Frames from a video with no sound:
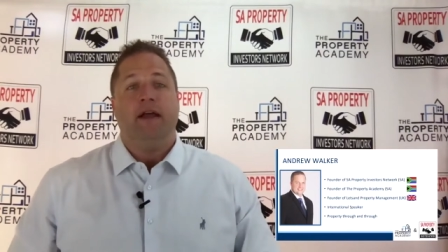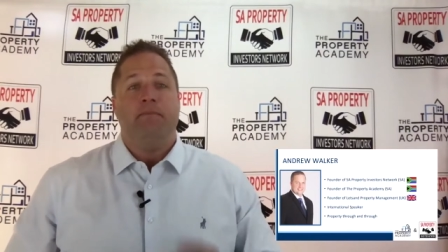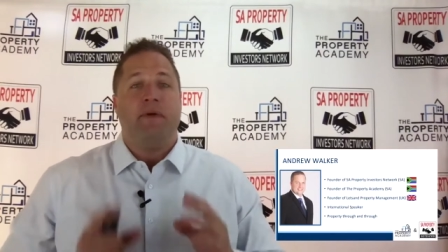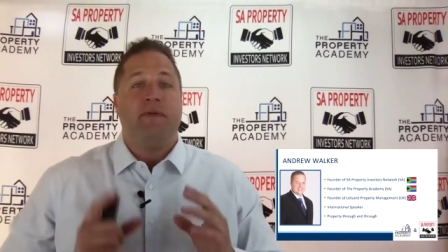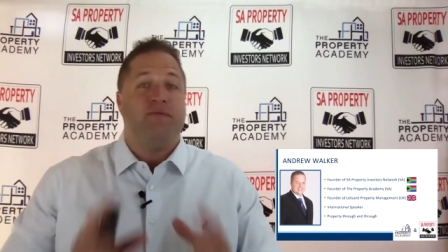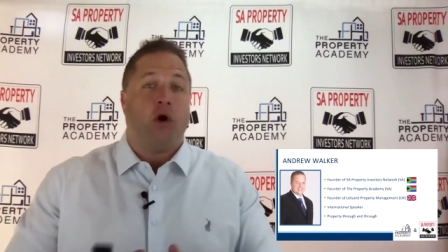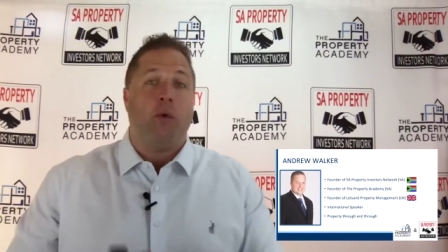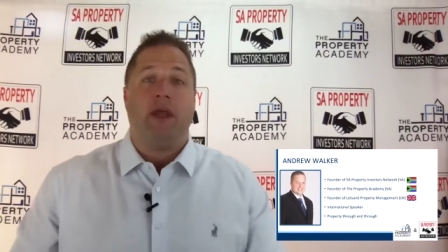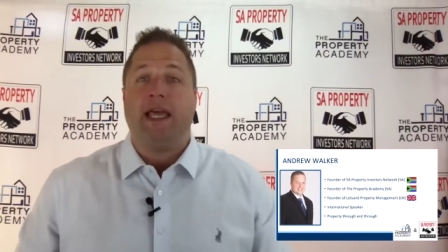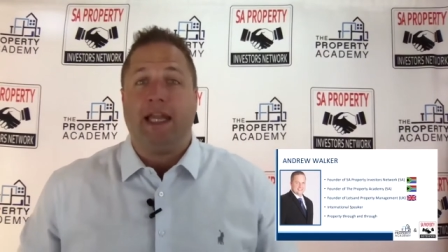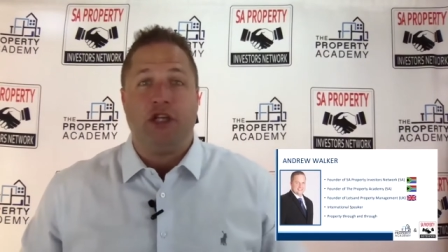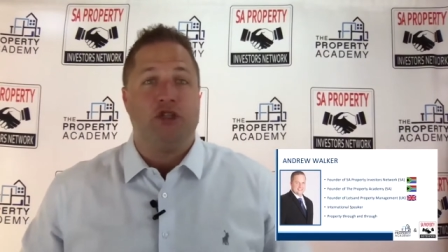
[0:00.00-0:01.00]
Before we
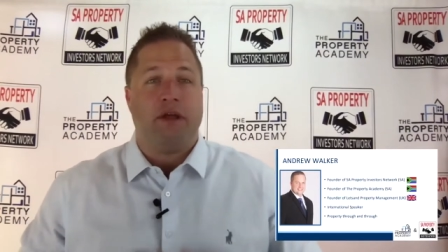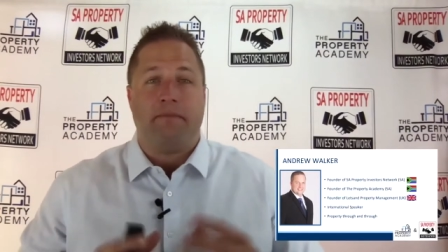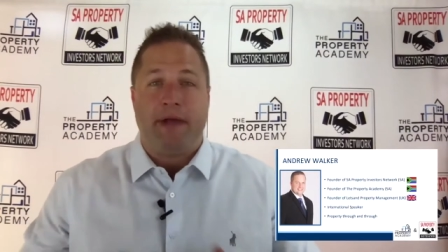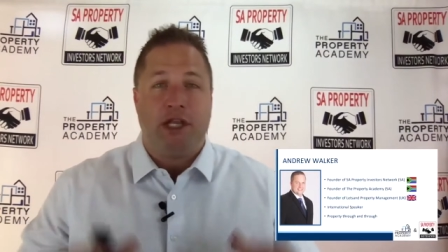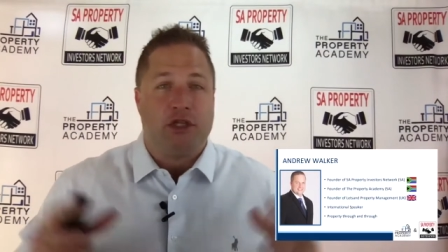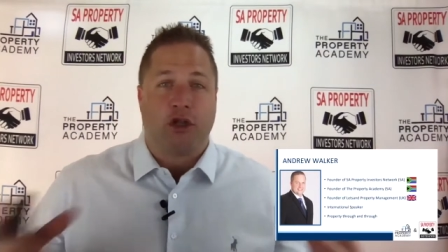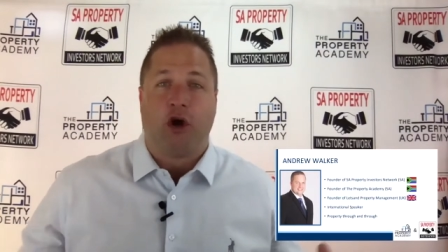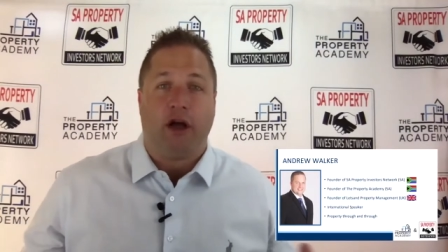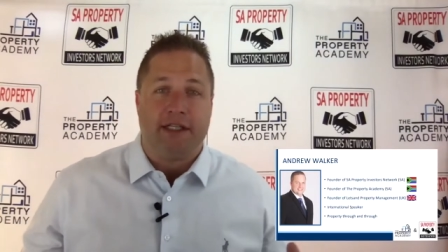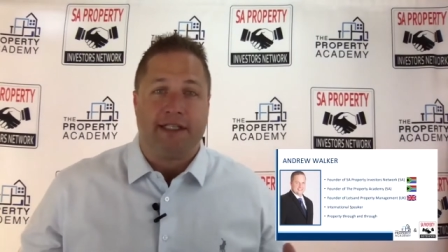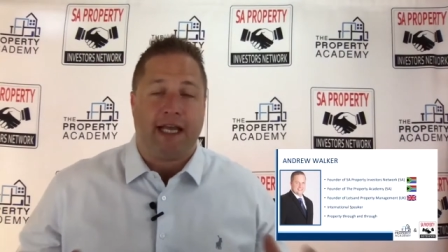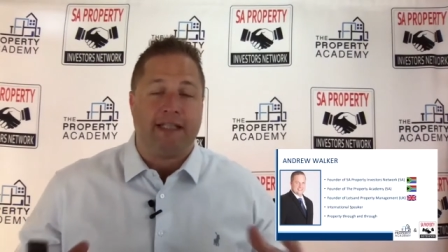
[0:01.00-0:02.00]
get into the meat of the
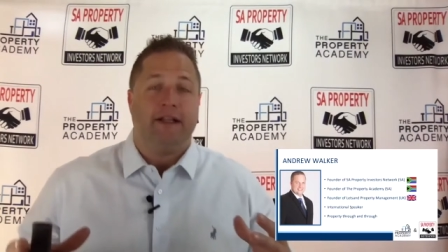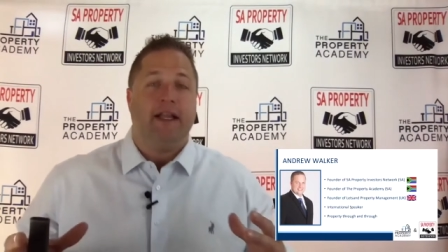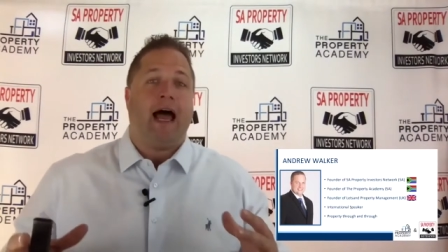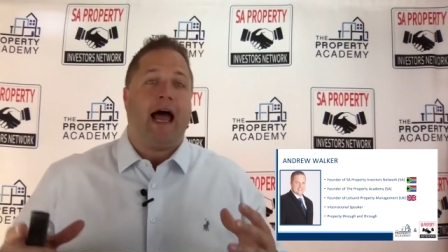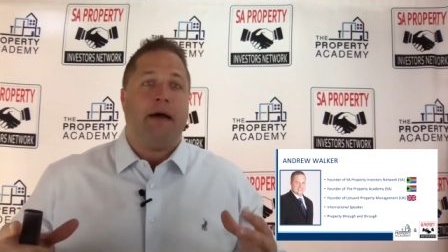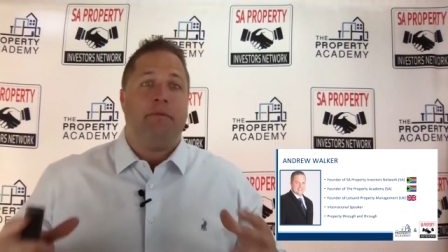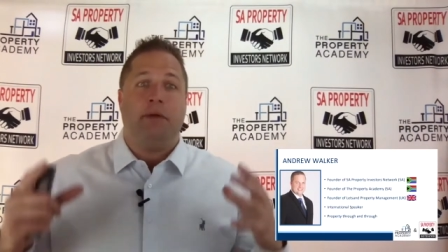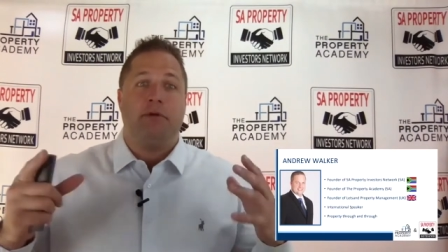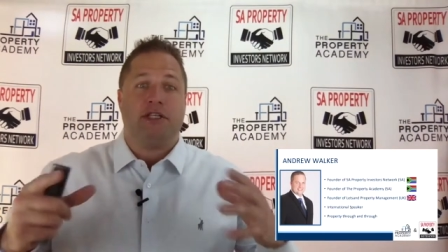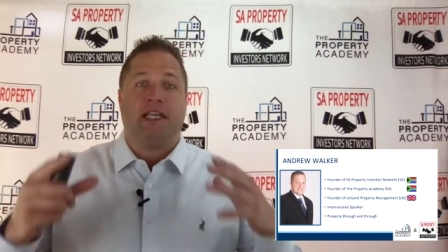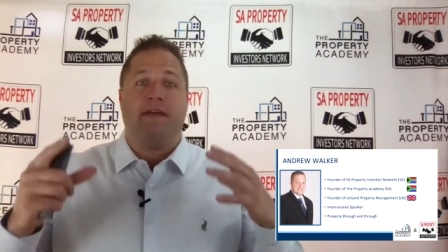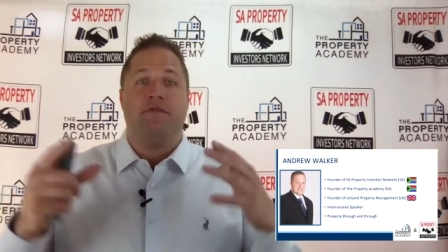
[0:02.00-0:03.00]
content, um, let me
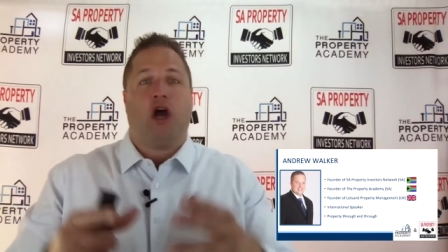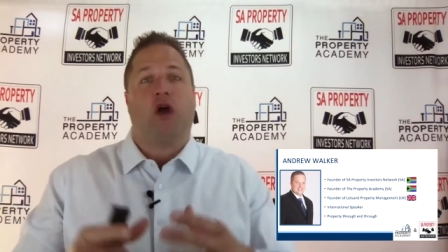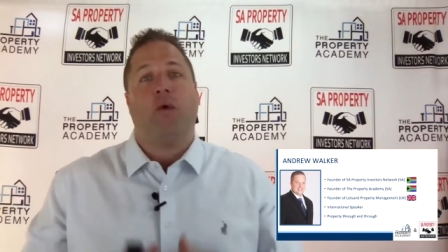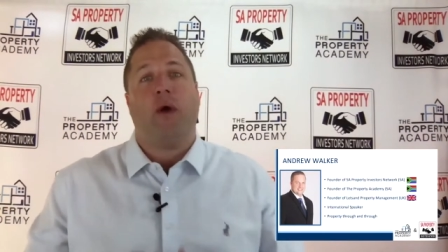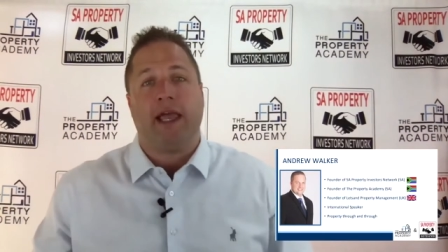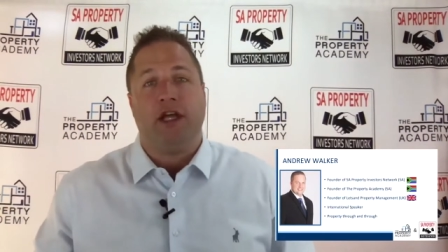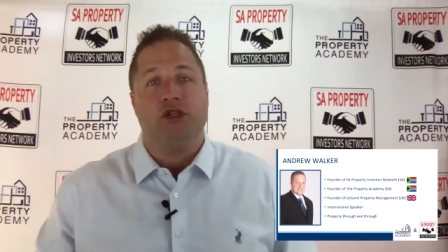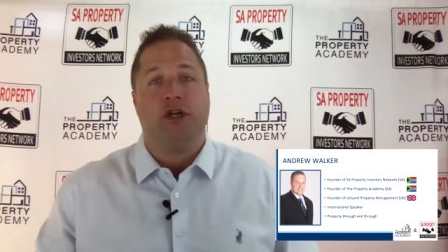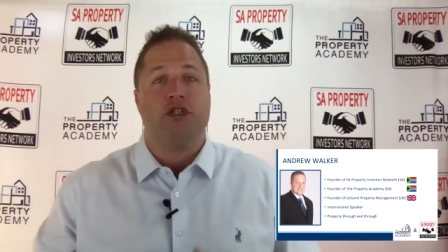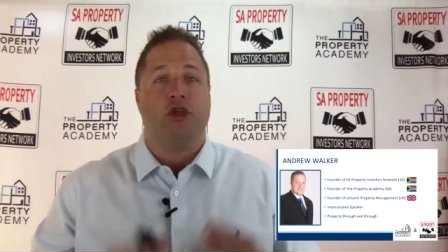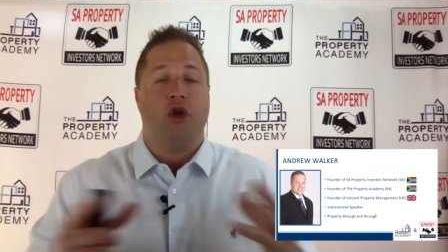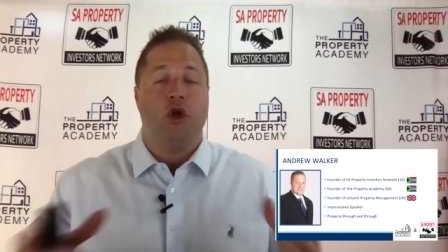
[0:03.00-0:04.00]
just give you a quick intro
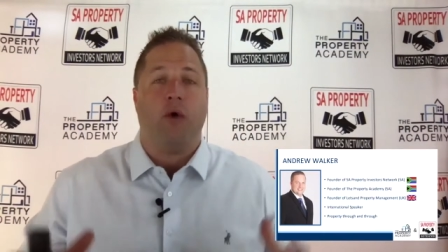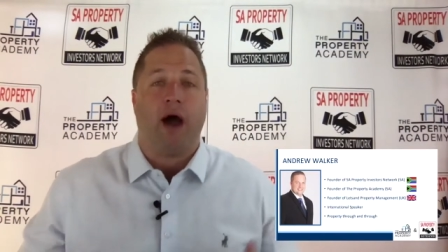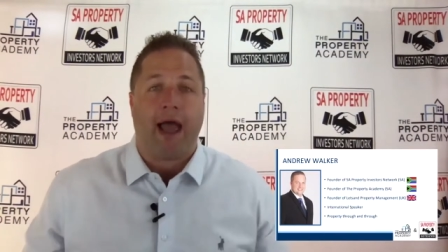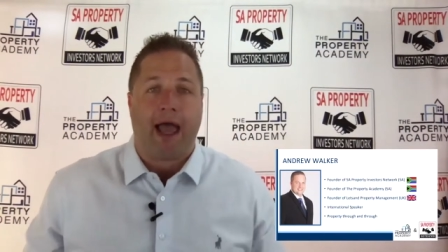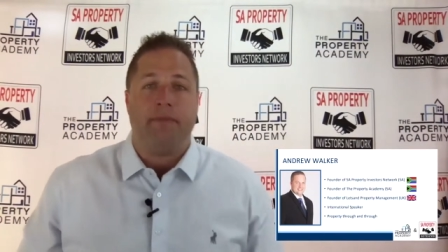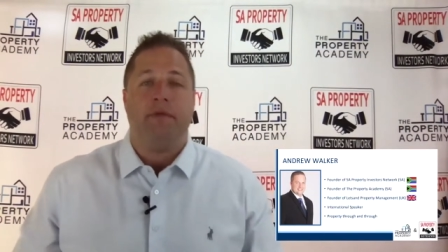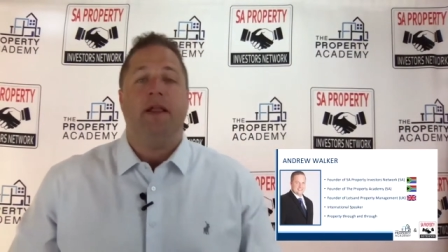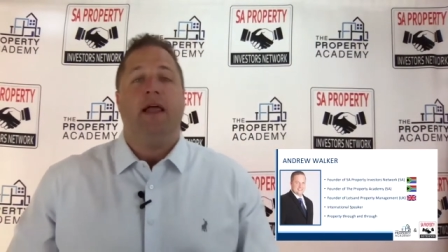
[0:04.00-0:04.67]
to who I am.